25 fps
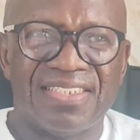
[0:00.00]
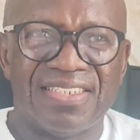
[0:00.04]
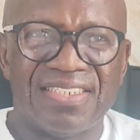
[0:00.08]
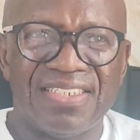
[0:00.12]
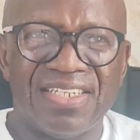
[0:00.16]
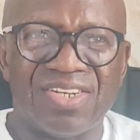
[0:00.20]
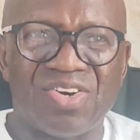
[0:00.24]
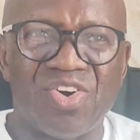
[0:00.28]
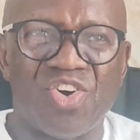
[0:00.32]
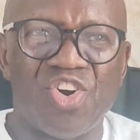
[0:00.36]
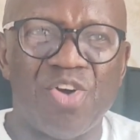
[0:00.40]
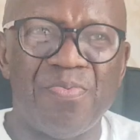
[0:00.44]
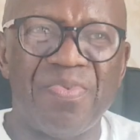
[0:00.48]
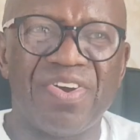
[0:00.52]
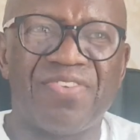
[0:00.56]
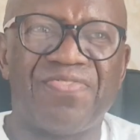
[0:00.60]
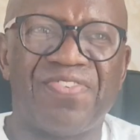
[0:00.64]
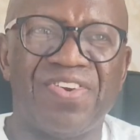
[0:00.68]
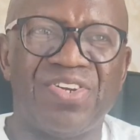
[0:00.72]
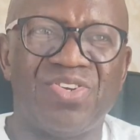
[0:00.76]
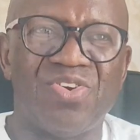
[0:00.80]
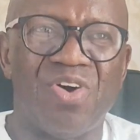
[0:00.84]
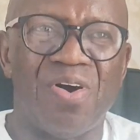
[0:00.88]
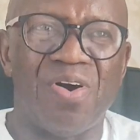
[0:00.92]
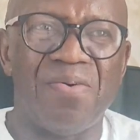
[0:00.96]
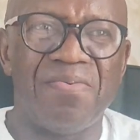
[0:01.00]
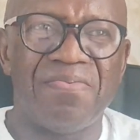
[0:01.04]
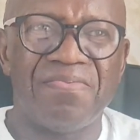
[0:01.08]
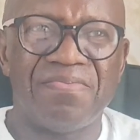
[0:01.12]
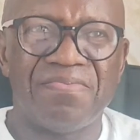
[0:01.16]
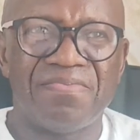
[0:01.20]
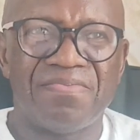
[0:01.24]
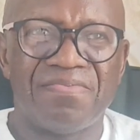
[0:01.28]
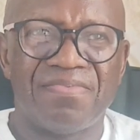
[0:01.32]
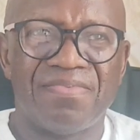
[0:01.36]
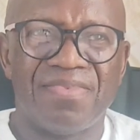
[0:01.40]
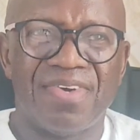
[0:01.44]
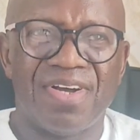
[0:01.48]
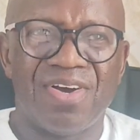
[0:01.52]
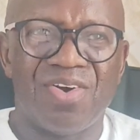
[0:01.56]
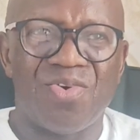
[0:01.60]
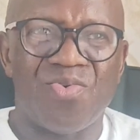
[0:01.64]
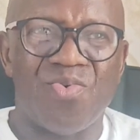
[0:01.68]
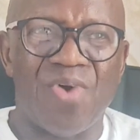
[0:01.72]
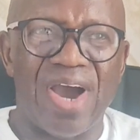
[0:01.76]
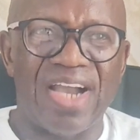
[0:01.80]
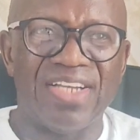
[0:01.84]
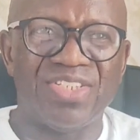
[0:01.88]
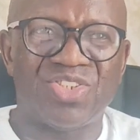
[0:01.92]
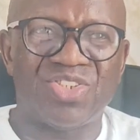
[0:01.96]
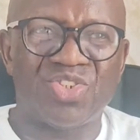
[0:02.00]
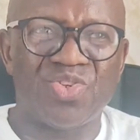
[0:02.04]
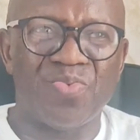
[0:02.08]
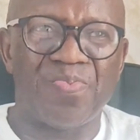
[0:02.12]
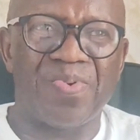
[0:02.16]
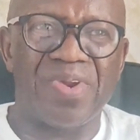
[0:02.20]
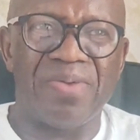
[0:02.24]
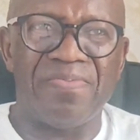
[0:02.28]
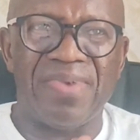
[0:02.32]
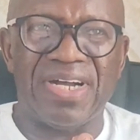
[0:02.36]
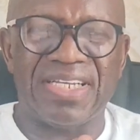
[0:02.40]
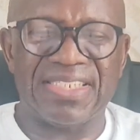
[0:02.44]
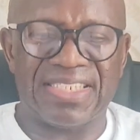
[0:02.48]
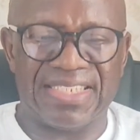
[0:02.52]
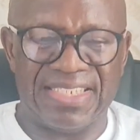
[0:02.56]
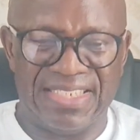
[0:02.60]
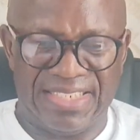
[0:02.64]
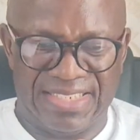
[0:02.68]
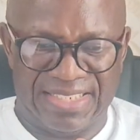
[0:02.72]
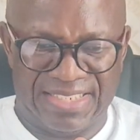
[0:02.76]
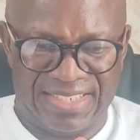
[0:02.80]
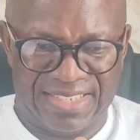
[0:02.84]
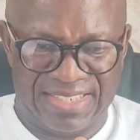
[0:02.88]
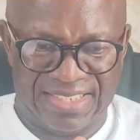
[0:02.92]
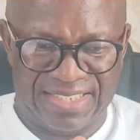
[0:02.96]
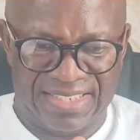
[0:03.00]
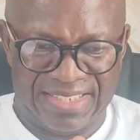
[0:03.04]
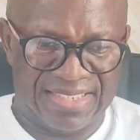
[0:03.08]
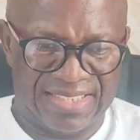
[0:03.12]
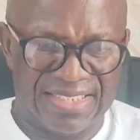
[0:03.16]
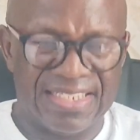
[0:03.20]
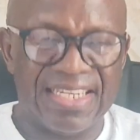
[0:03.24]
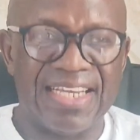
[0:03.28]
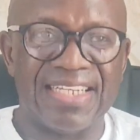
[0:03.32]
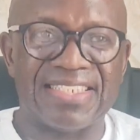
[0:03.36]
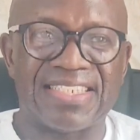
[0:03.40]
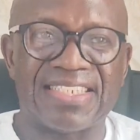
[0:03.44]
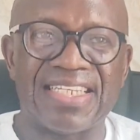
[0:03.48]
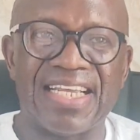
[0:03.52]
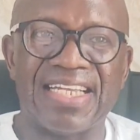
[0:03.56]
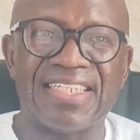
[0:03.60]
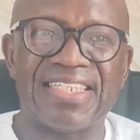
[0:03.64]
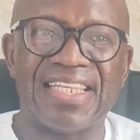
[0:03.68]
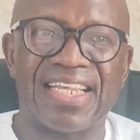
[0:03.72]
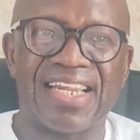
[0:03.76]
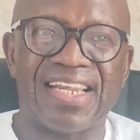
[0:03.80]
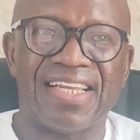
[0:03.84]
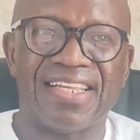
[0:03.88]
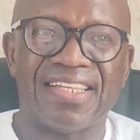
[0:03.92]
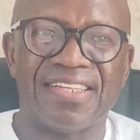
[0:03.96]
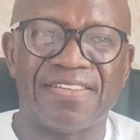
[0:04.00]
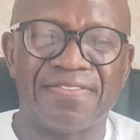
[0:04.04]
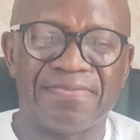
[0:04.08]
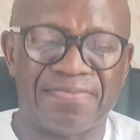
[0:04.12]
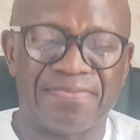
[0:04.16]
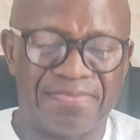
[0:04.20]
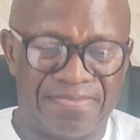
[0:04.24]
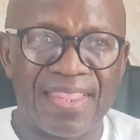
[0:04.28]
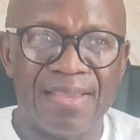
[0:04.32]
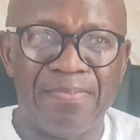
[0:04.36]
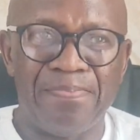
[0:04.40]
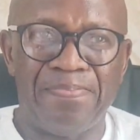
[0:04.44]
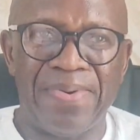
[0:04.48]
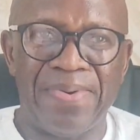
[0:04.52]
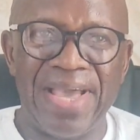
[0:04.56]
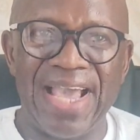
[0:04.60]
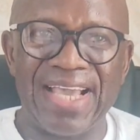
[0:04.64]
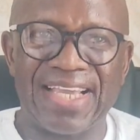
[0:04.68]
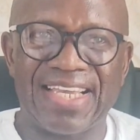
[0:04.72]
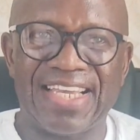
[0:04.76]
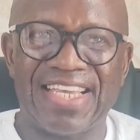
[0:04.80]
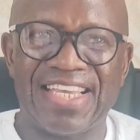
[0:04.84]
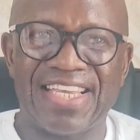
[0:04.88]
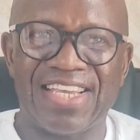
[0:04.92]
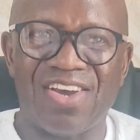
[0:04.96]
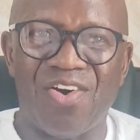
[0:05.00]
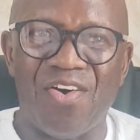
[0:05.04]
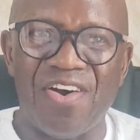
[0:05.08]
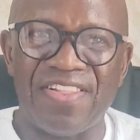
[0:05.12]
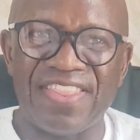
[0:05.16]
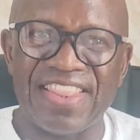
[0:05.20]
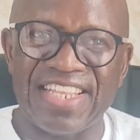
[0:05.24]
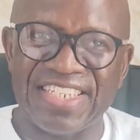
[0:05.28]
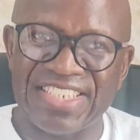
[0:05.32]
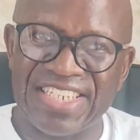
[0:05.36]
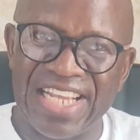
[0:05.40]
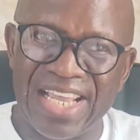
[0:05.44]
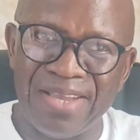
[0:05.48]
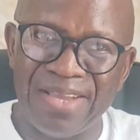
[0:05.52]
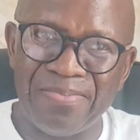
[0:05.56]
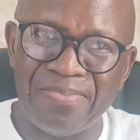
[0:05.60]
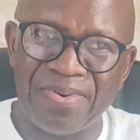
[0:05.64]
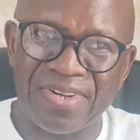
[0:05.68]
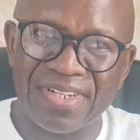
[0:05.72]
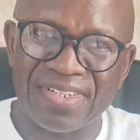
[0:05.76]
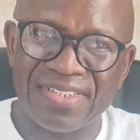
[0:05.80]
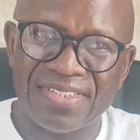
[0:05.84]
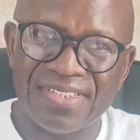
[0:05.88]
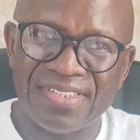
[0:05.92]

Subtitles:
economic freedom, white supremacy, etc. back on the table.